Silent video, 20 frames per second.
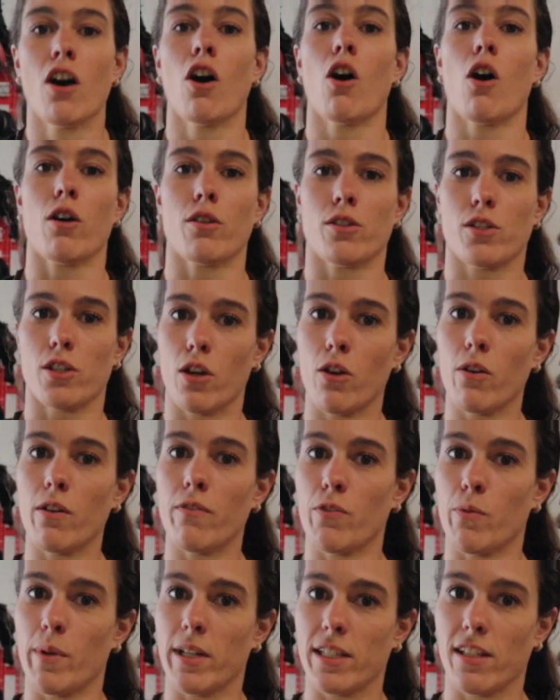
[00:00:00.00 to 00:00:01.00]
Also, if
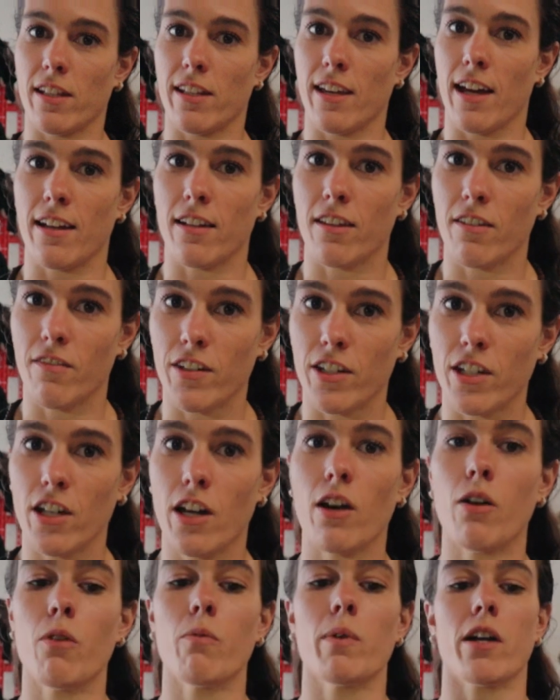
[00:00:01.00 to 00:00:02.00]
you wait till the end of the
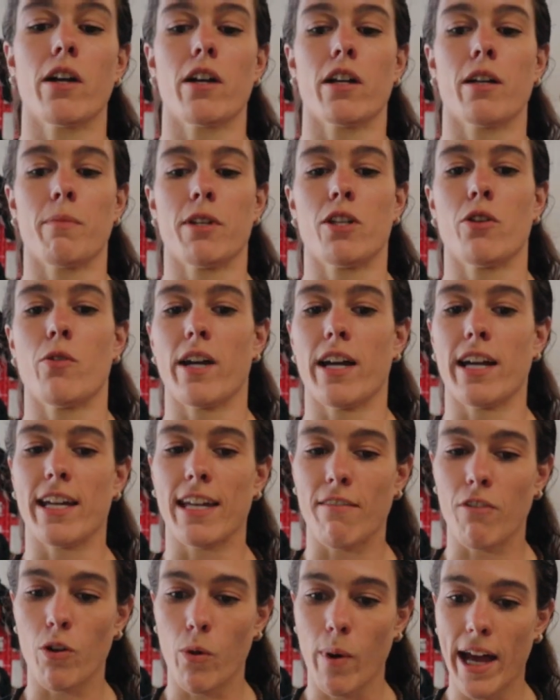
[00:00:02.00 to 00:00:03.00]
video, we are going to be doing a
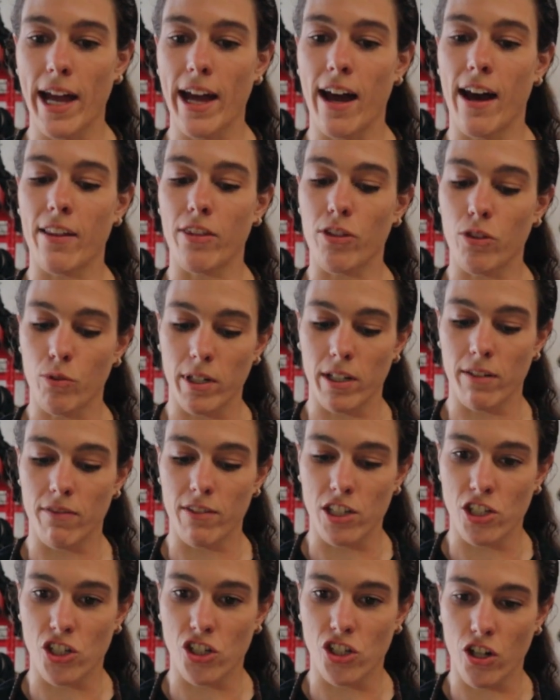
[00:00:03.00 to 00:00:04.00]
giveaway on 3 of
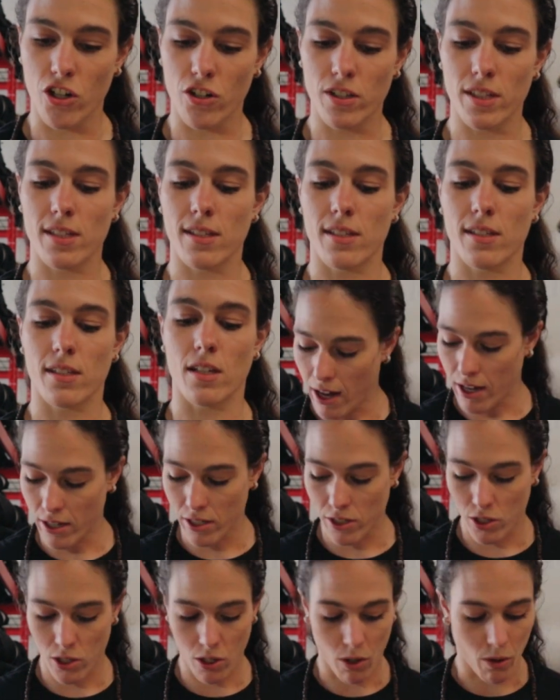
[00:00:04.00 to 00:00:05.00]
these shirts.
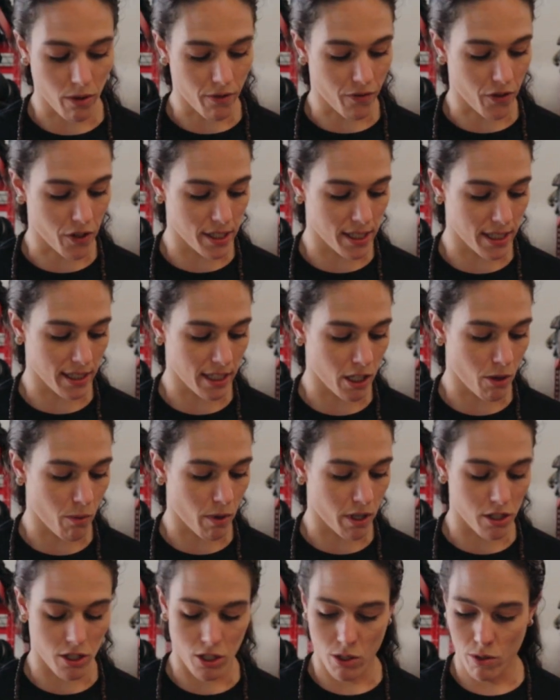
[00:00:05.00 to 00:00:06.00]
So the first thing that you
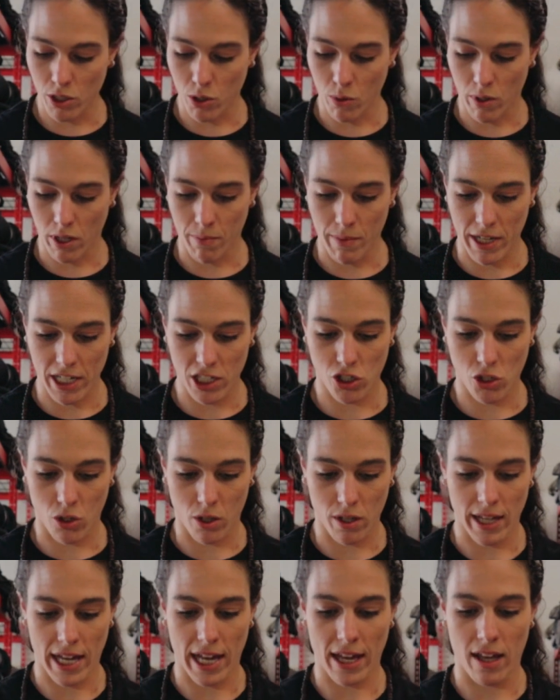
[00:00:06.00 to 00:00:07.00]
want to do is you want to make sure
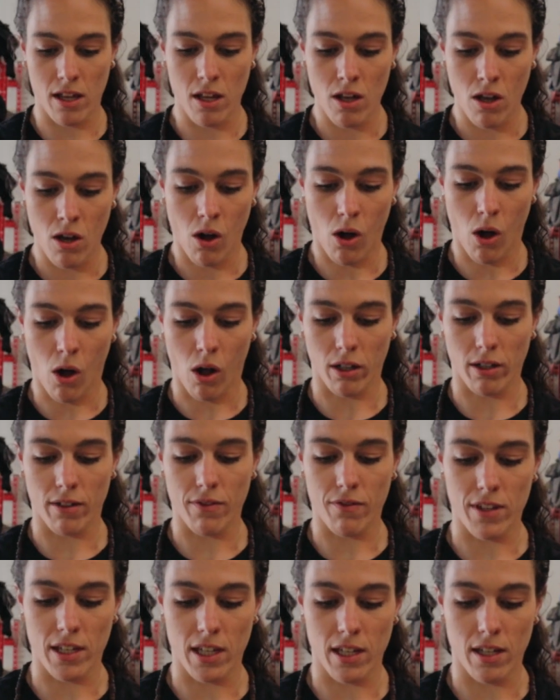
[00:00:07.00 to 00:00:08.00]
that all
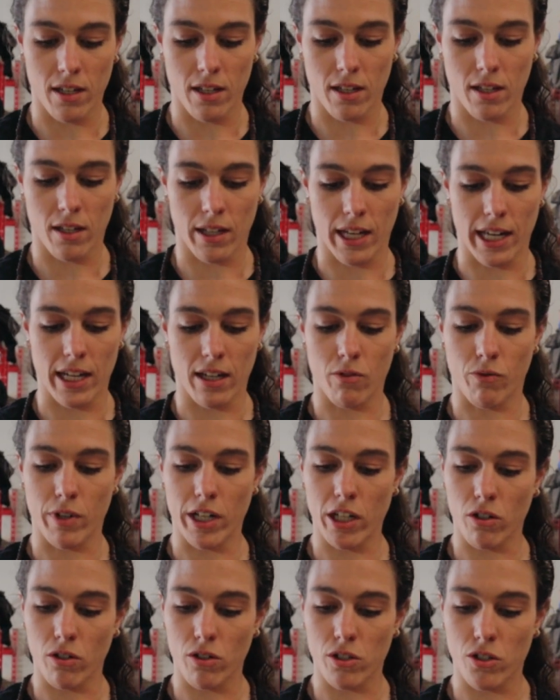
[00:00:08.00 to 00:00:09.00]
of the
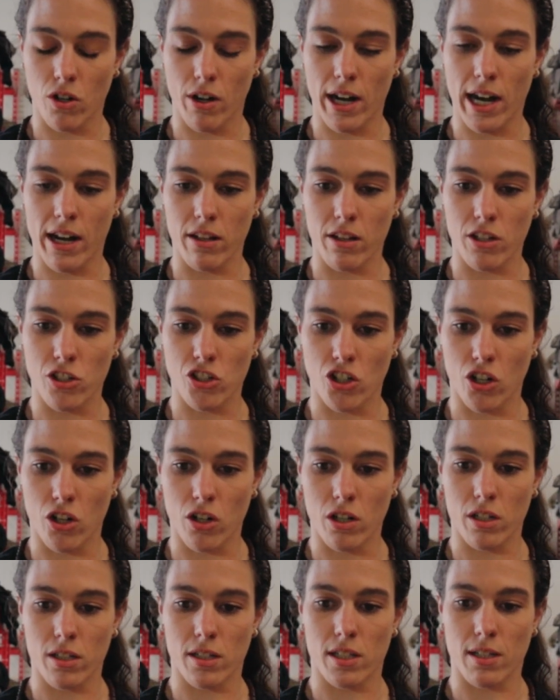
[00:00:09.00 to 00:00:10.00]
wrinkles are out of the shirt.